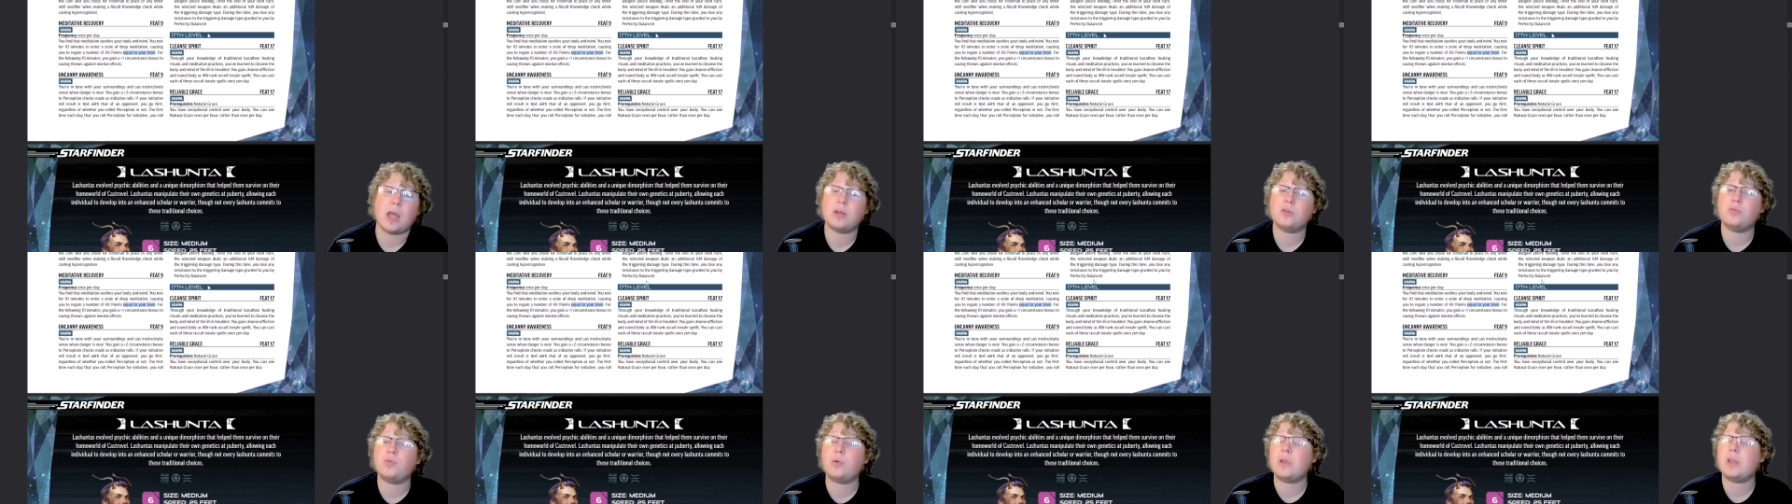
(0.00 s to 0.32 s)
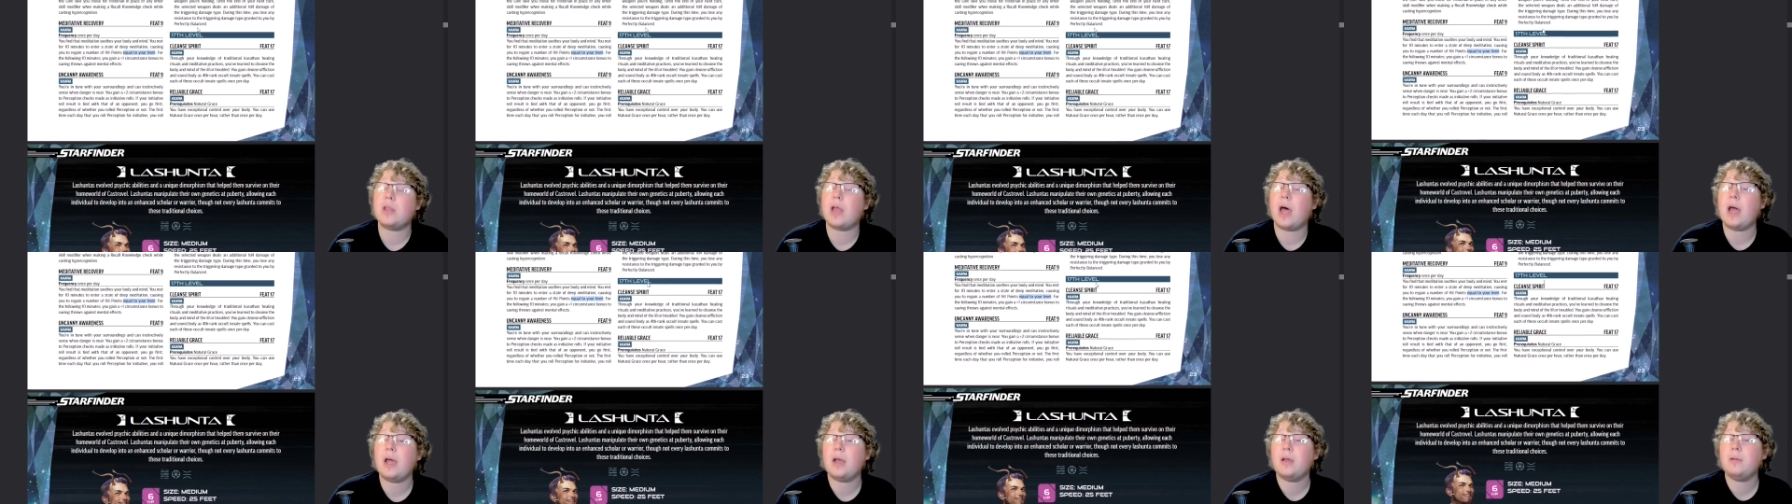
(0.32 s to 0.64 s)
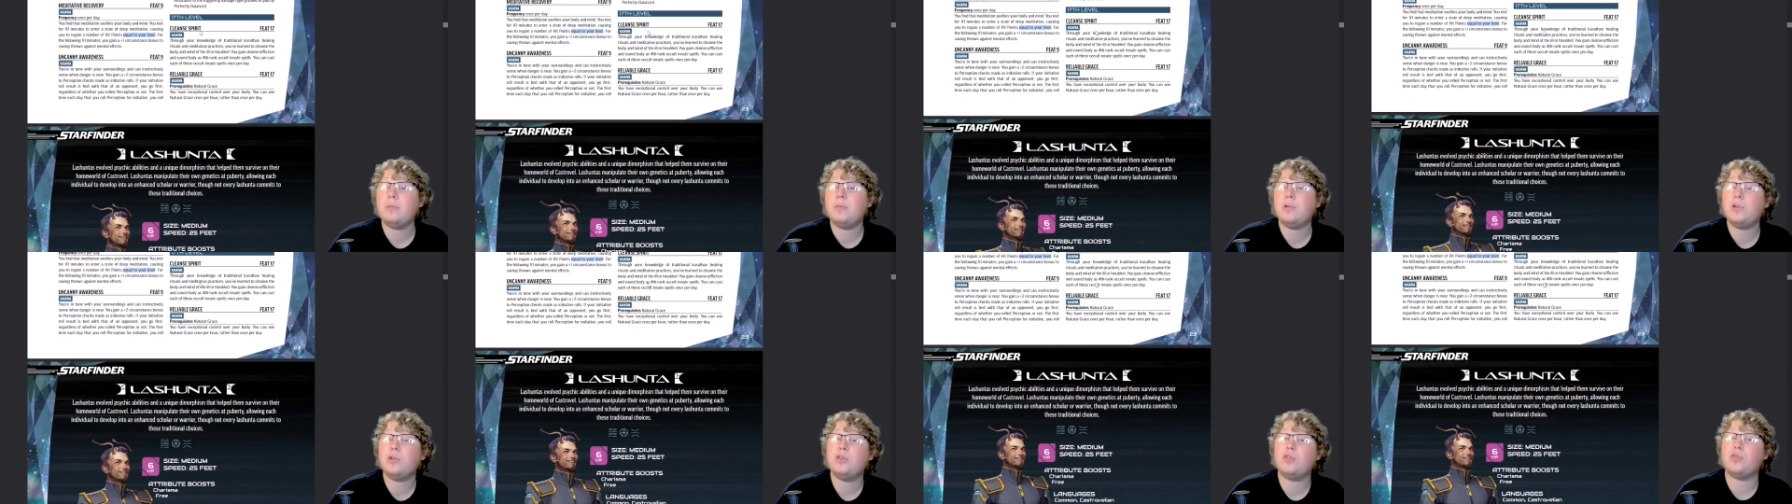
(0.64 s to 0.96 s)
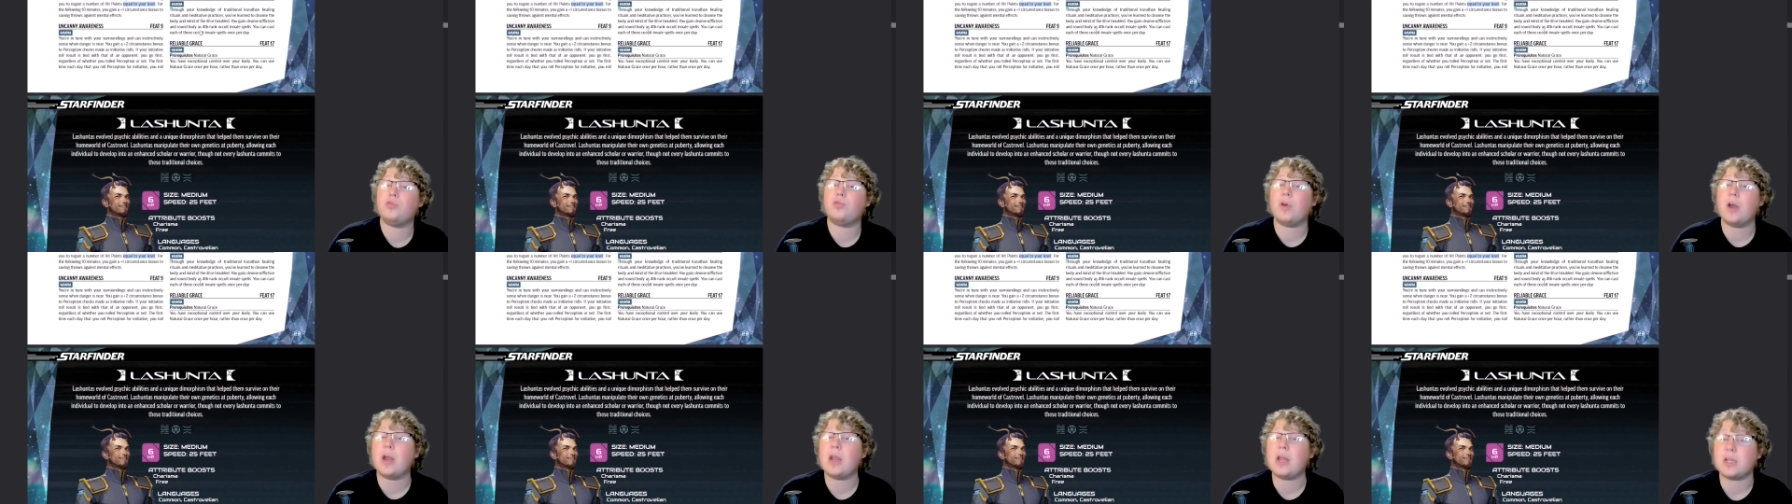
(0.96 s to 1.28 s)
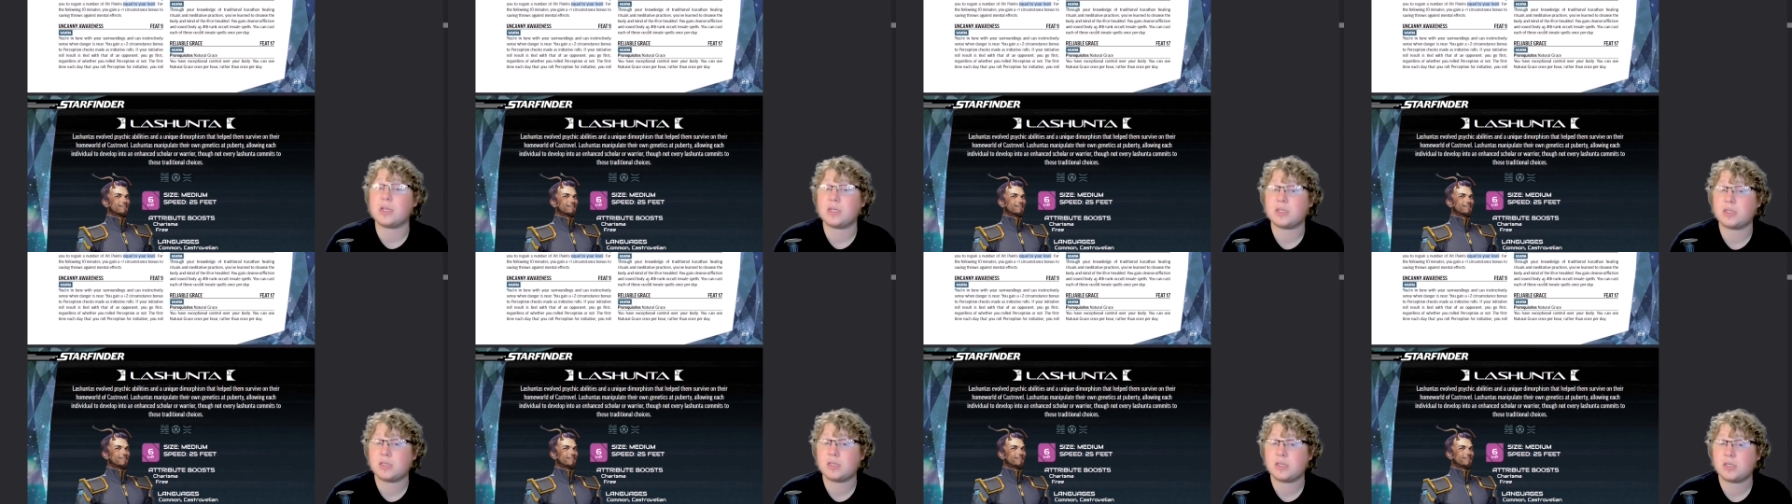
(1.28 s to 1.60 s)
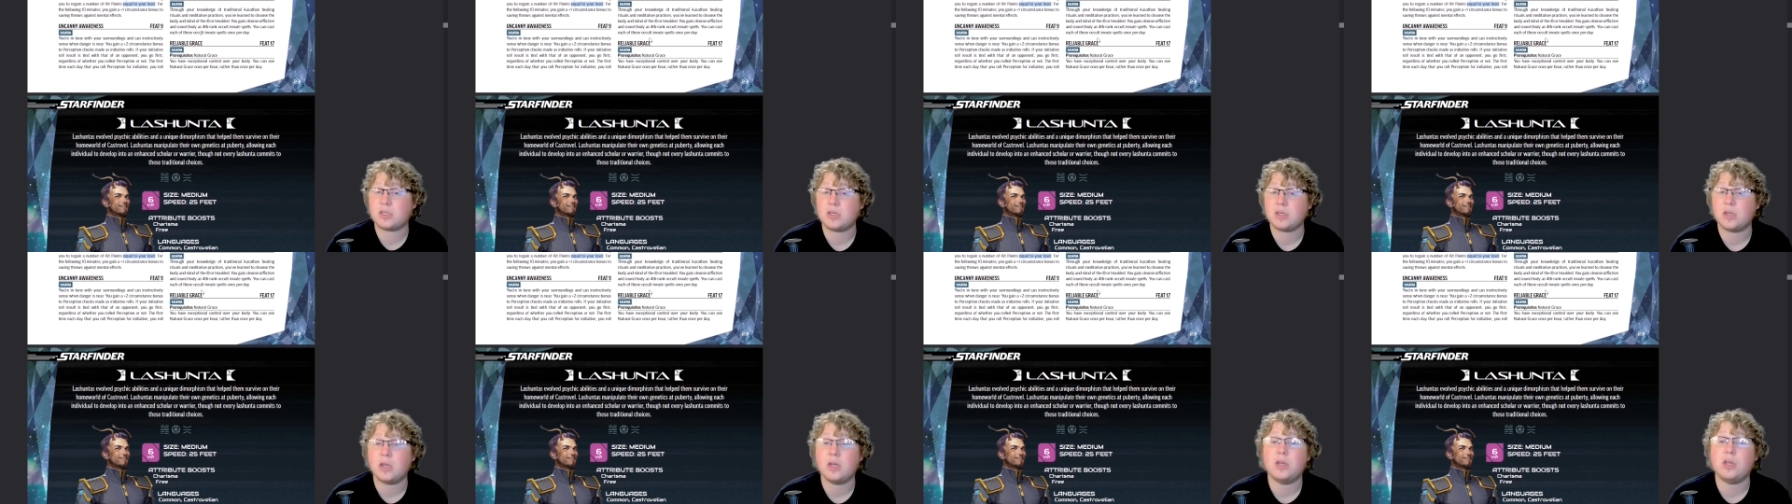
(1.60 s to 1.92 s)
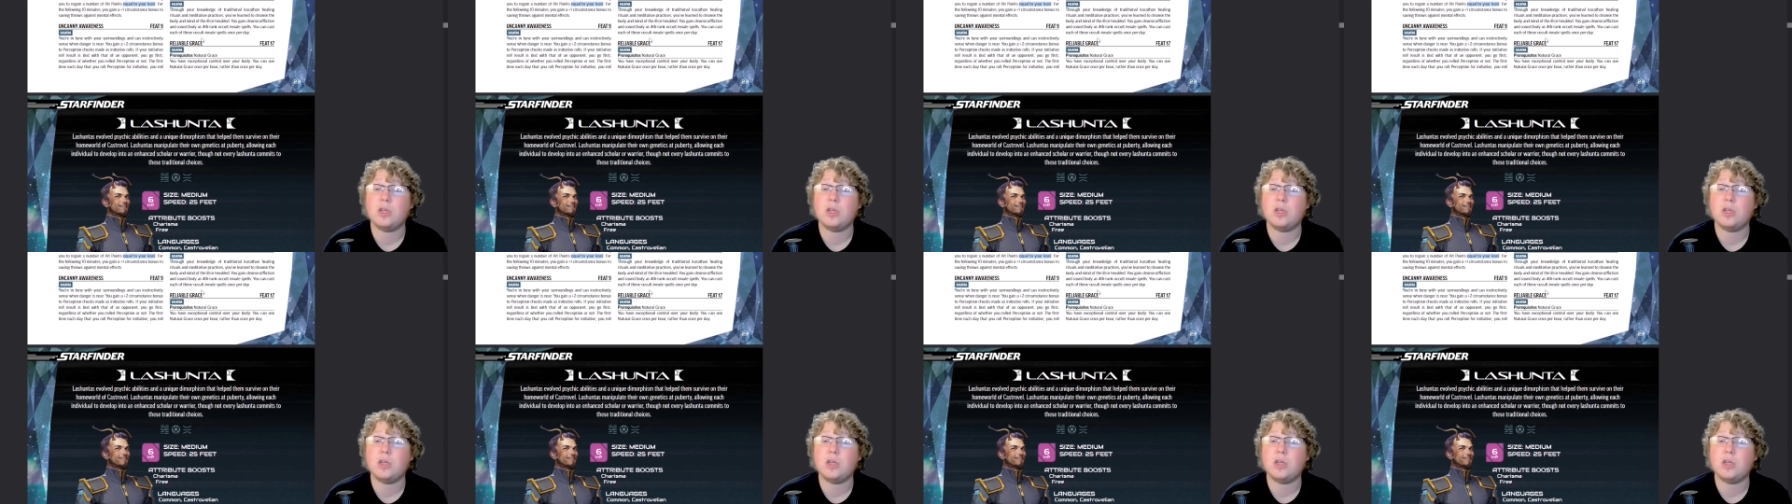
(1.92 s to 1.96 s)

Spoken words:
reliable grace.